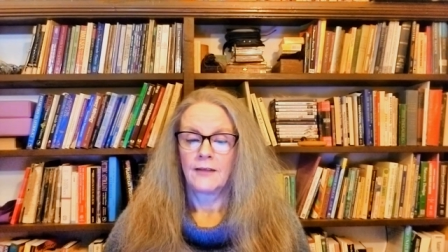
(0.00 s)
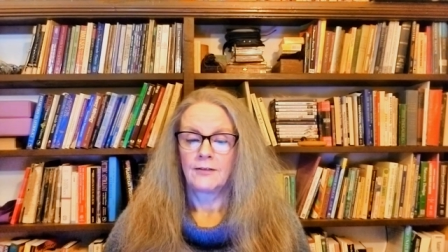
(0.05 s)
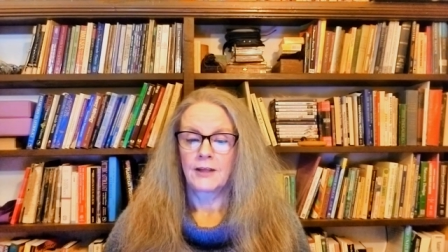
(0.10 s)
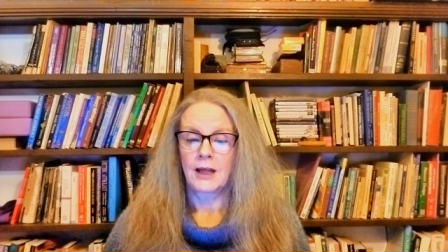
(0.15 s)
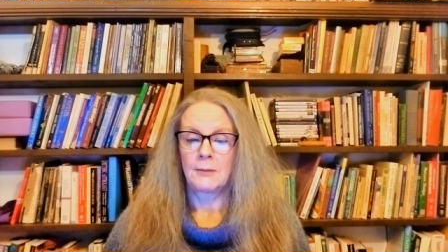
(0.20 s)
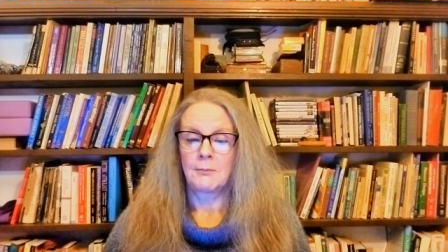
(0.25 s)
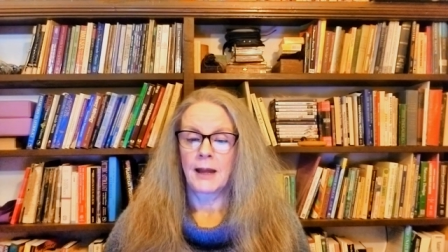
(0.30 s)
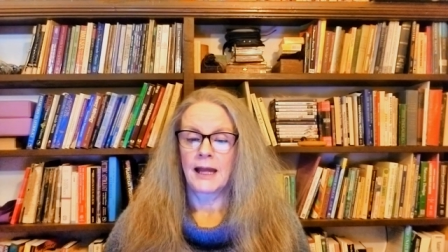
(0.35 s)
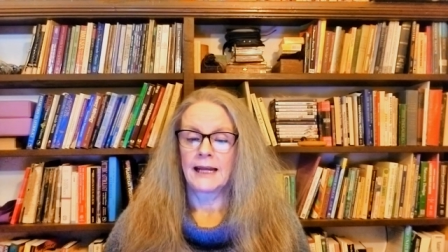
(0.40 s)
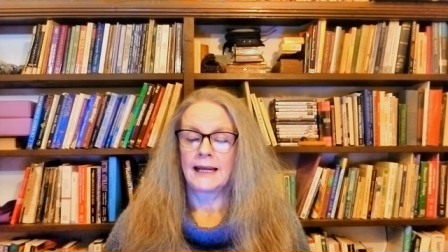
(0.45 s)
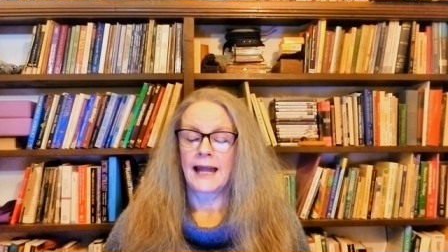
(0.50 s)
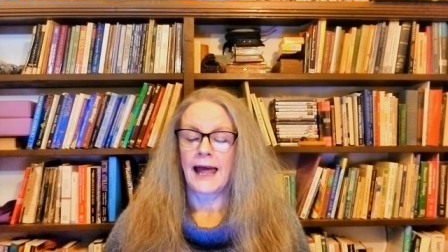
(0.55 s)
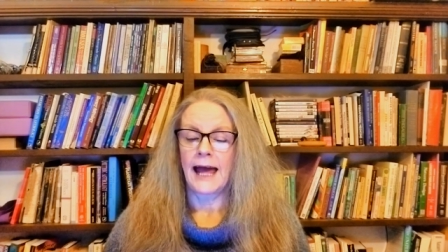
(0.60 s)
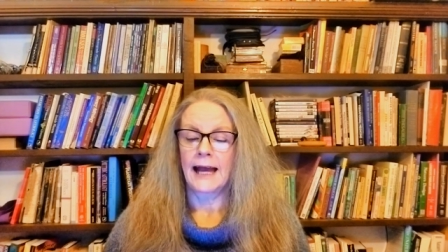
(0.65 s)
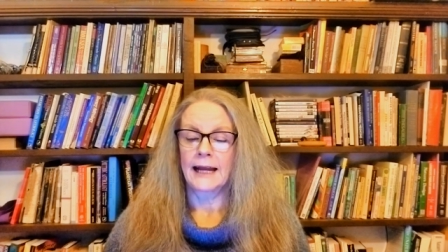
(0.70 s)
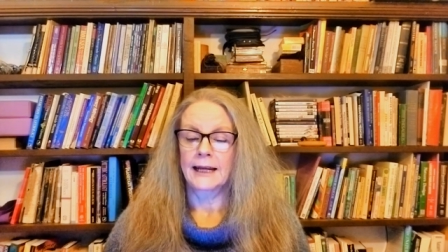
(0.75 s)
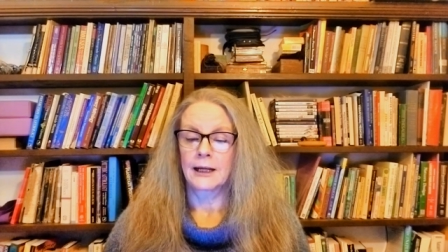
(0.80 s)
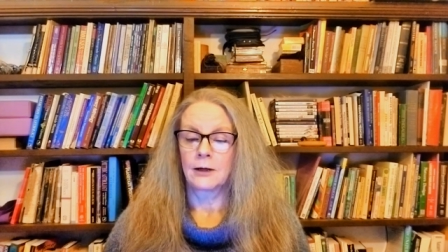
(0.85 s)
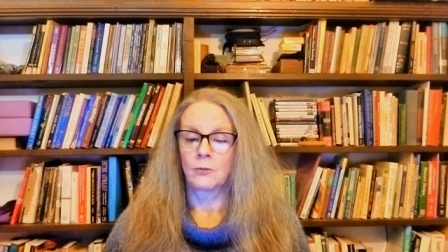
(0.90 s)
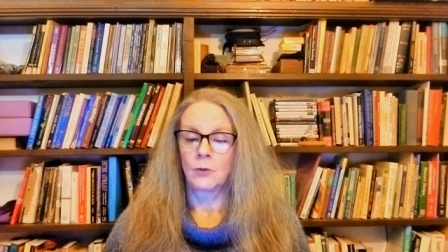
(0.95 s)
they may
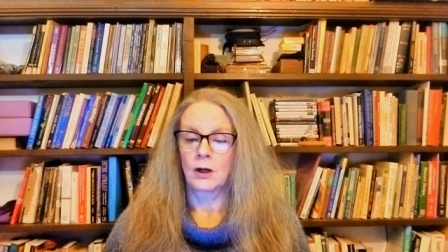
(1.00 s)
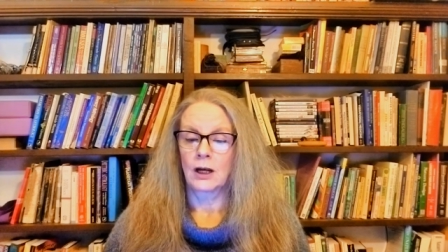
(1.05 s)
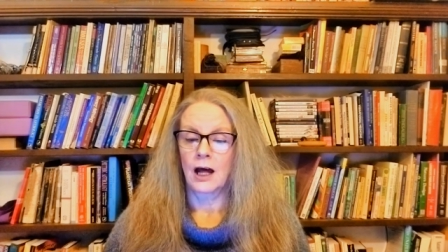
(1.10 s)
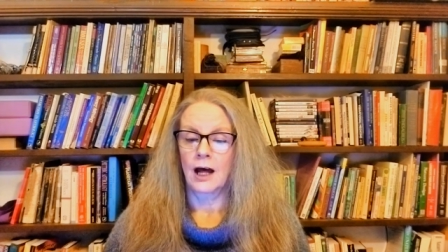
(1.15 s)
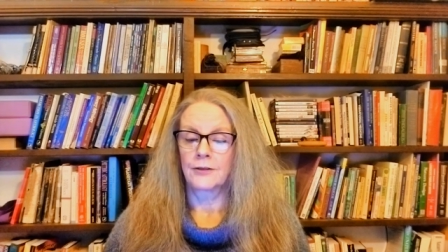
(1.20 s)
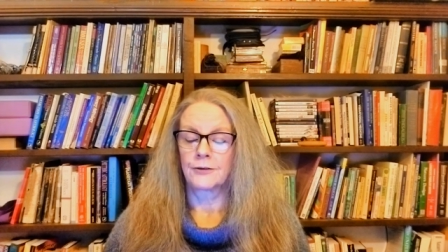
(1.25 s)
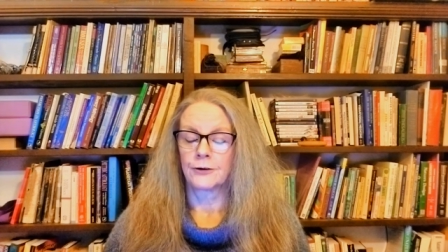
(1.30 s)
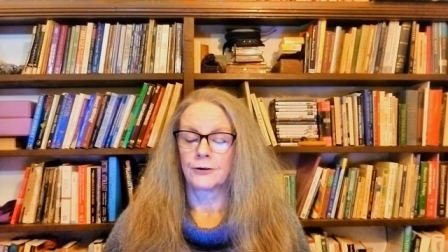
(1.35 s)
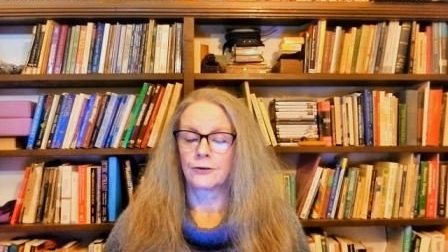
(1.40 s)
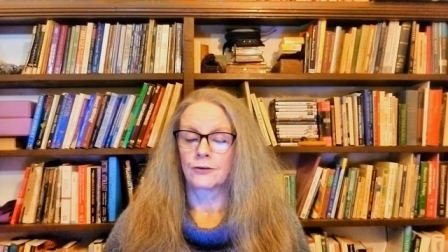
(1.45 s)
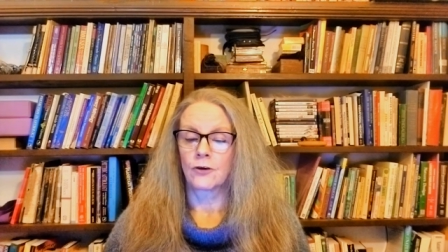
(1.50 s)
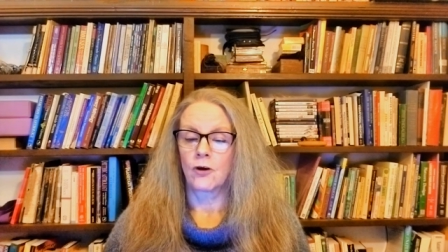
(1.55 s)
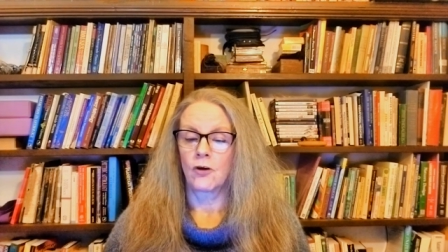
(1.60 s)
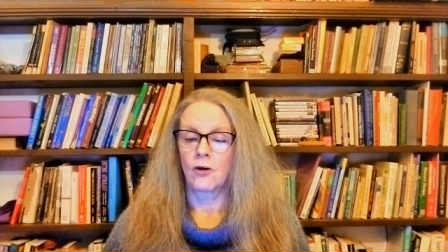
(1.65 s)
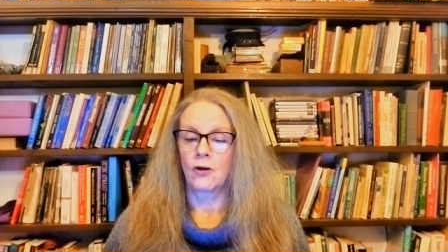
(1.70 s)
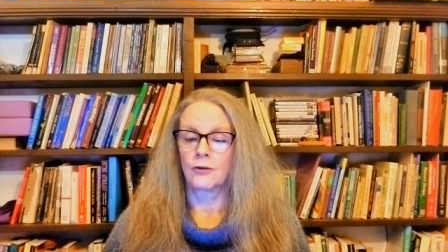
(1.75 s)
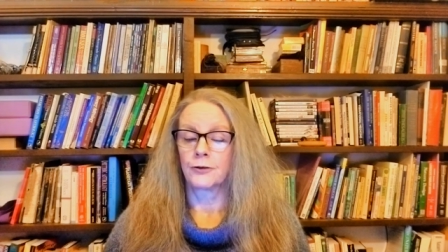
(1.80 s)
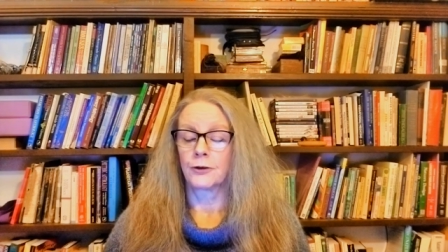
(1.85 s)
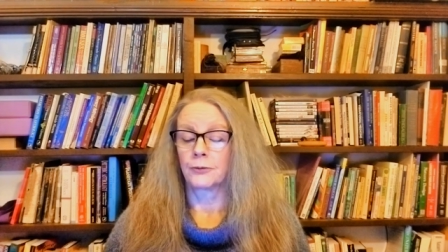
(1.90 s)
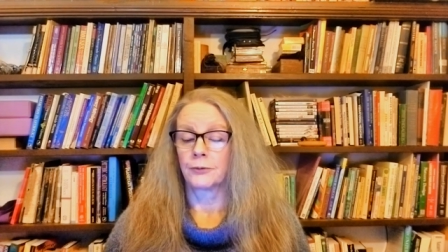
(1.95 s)
lack in what others
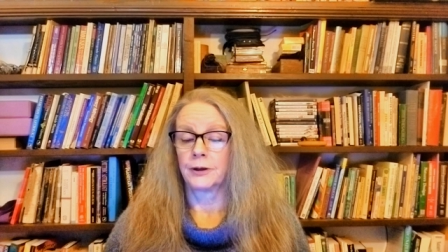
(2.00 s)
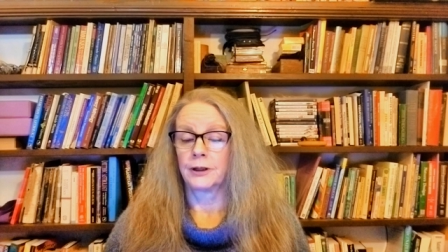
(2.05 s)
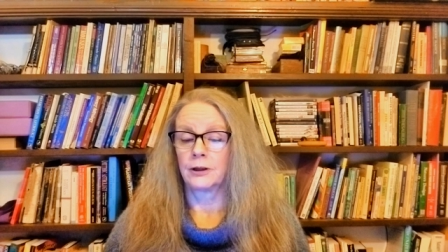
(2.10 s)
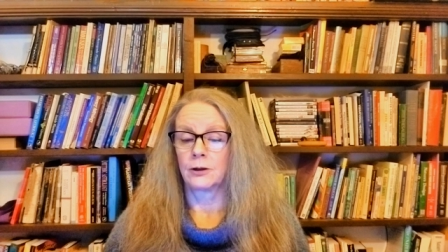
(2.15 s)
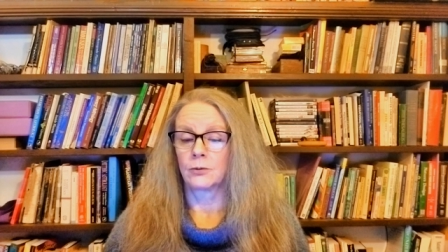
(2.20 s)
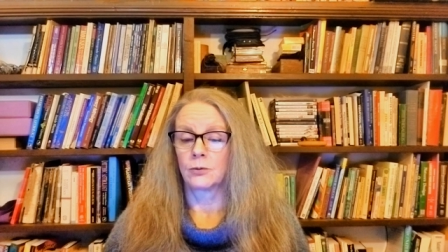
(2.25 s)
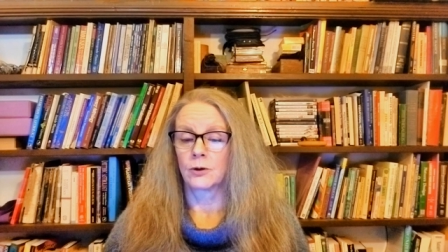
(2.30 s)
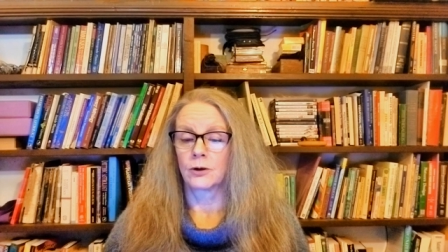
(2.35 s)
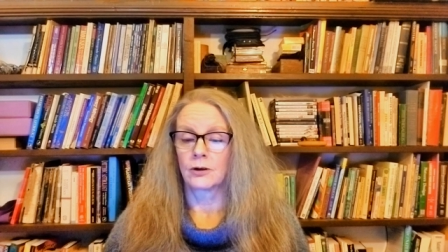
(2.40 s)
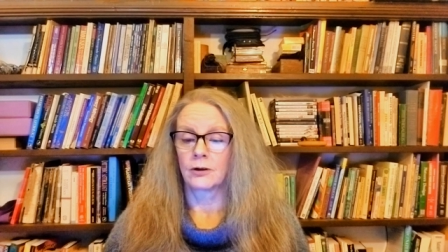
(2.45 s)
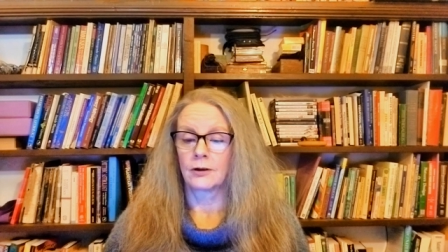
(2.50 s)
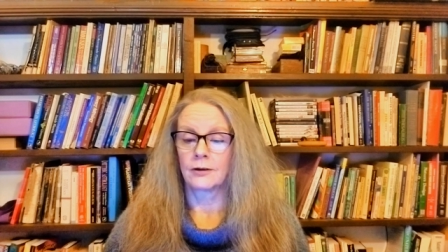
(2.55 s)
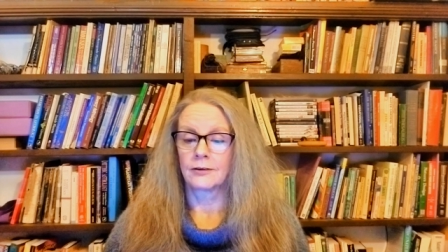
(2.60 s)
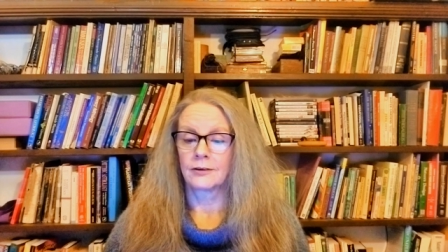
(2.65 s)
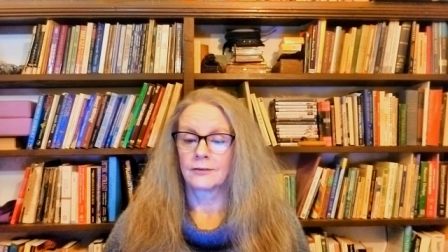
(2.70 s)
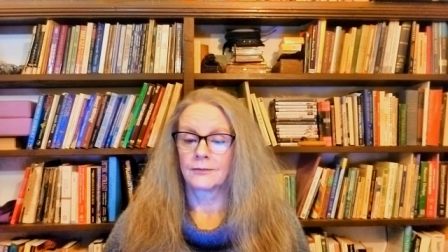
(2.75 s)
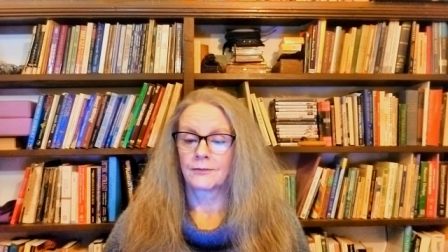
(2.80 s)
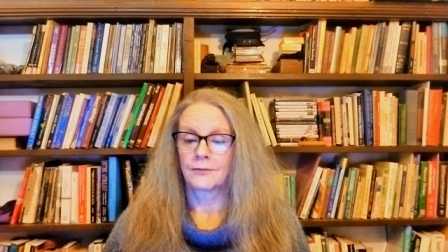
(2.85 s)
call the real world.